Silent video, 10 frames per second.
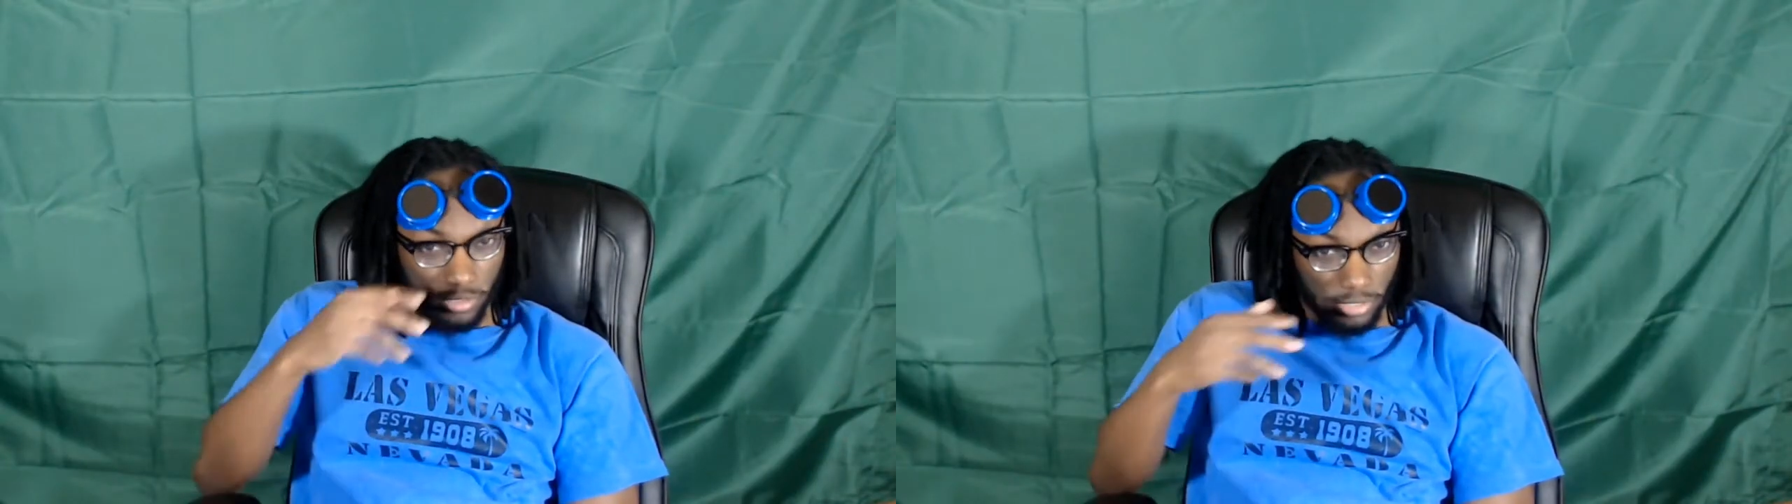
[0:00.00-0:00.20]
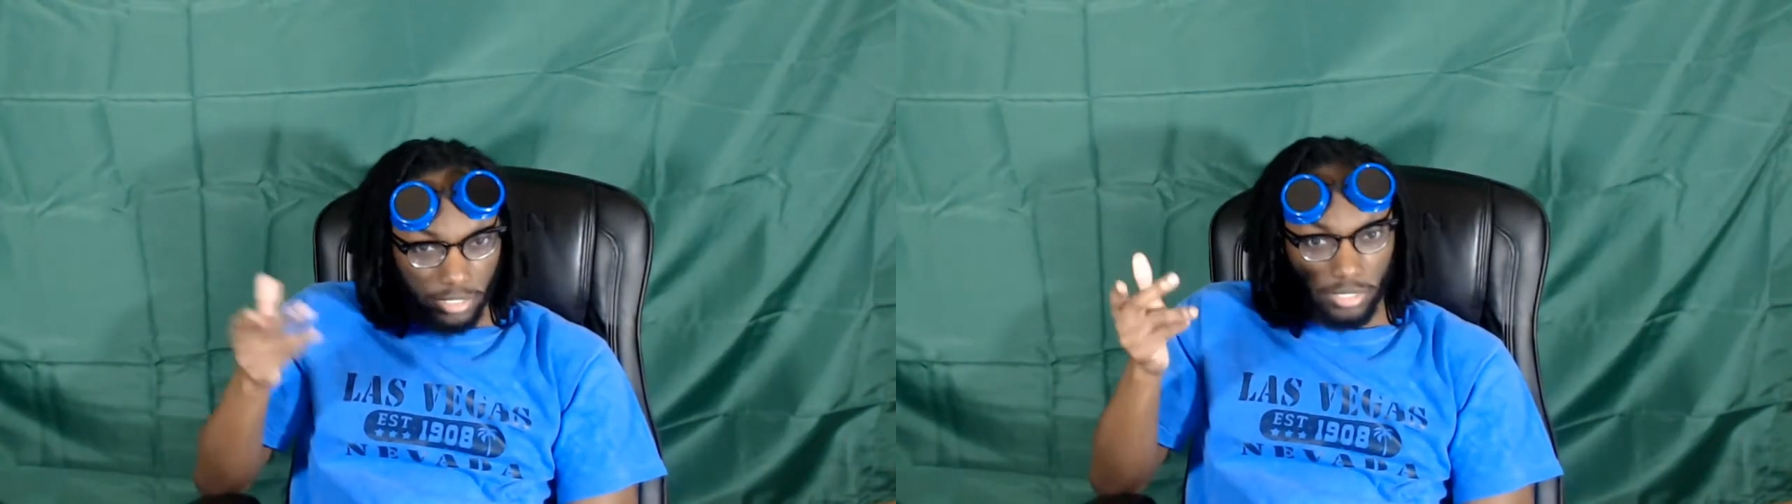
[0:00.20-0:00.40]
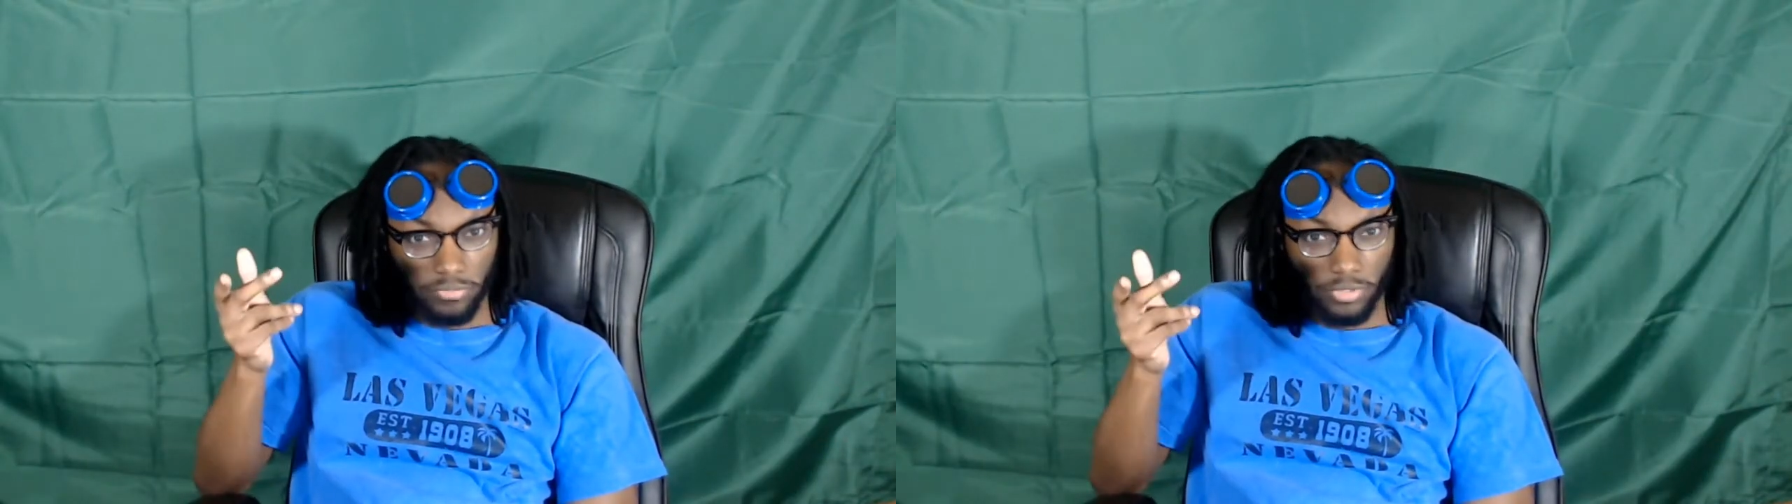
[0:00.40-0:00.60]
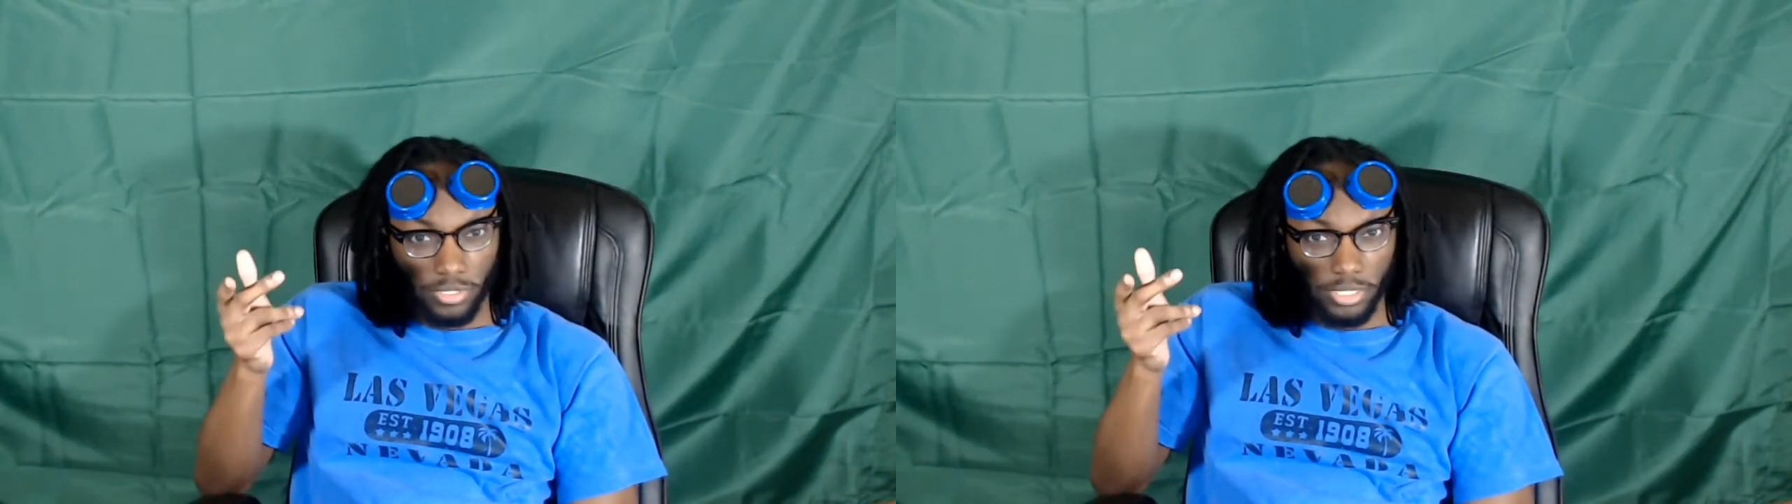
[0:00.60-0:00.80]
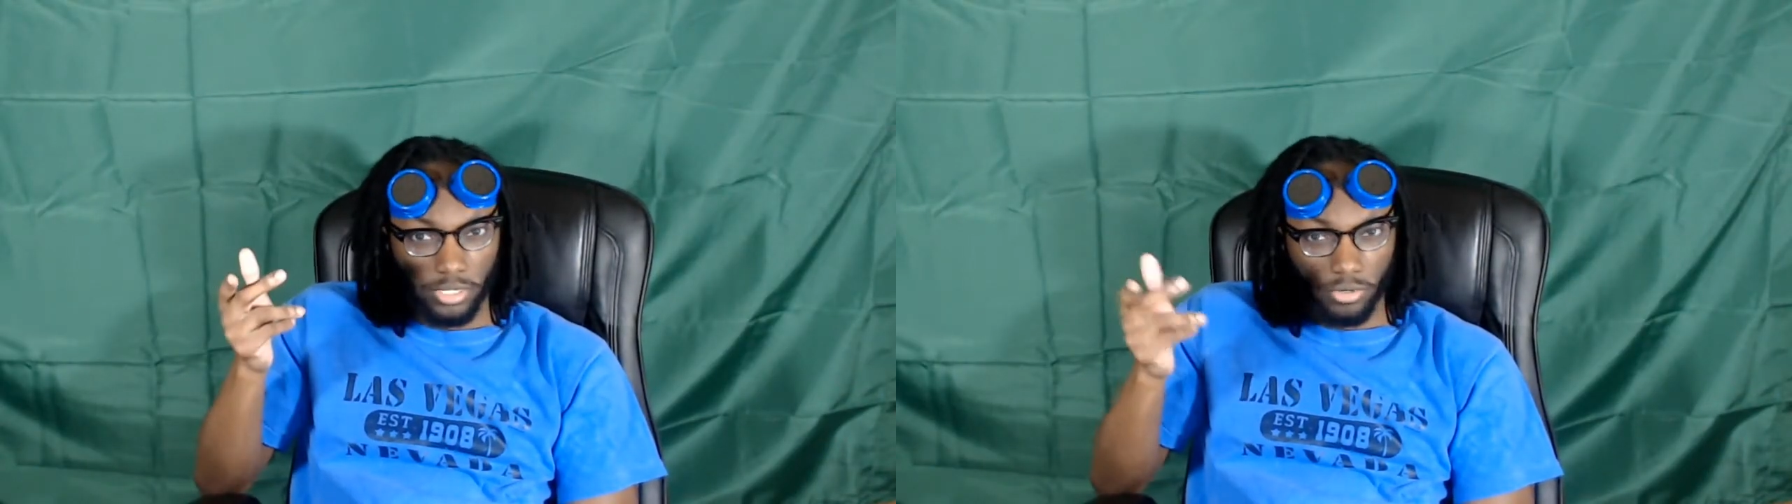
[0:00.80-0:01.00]
kind of like
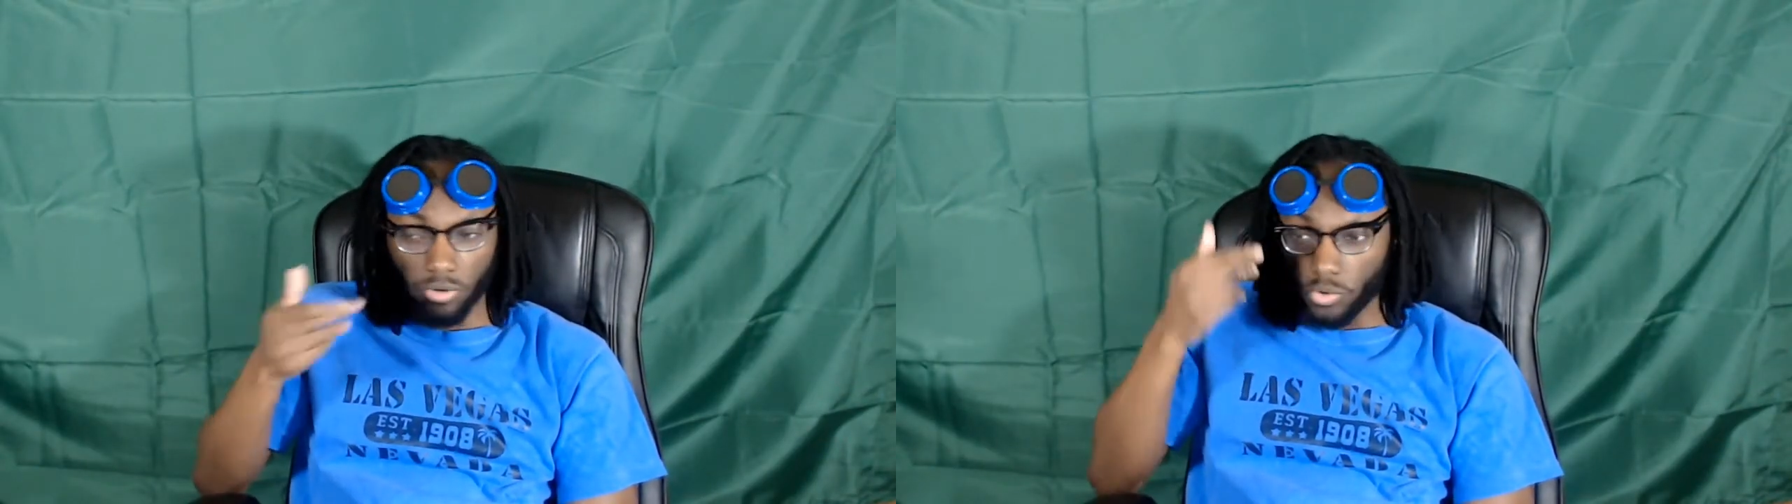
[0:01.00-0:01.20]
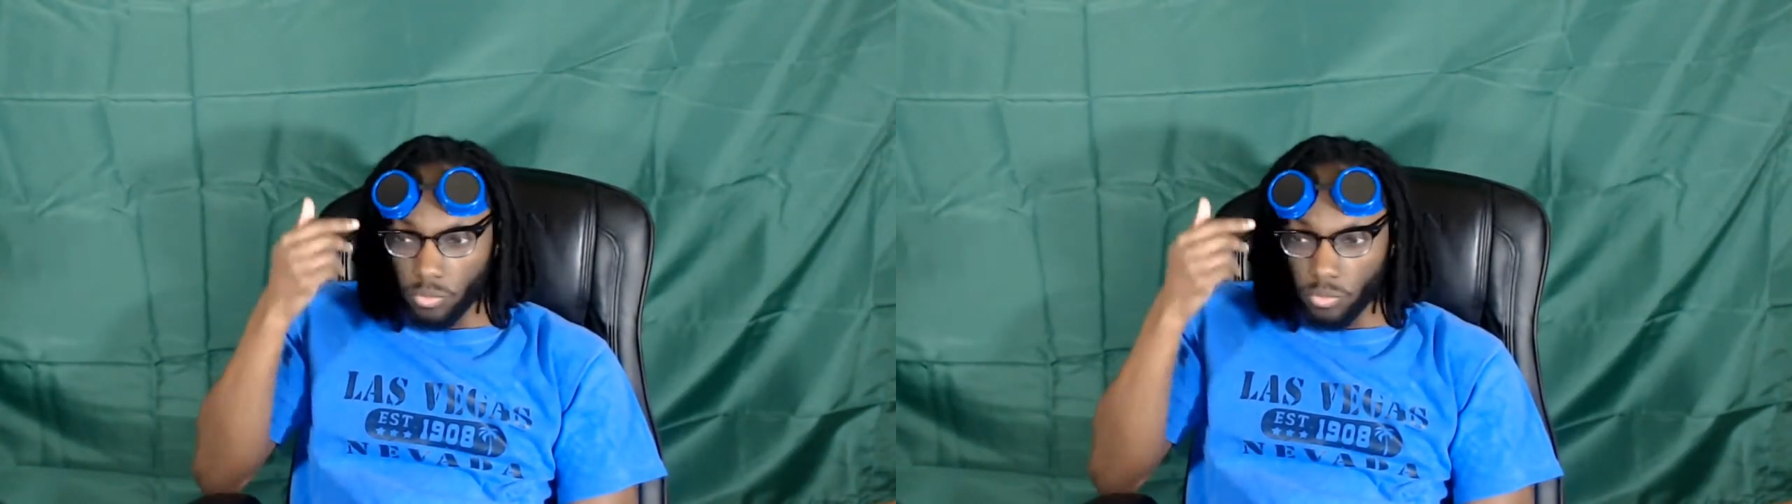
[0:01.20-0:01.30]
Fuyuhiko,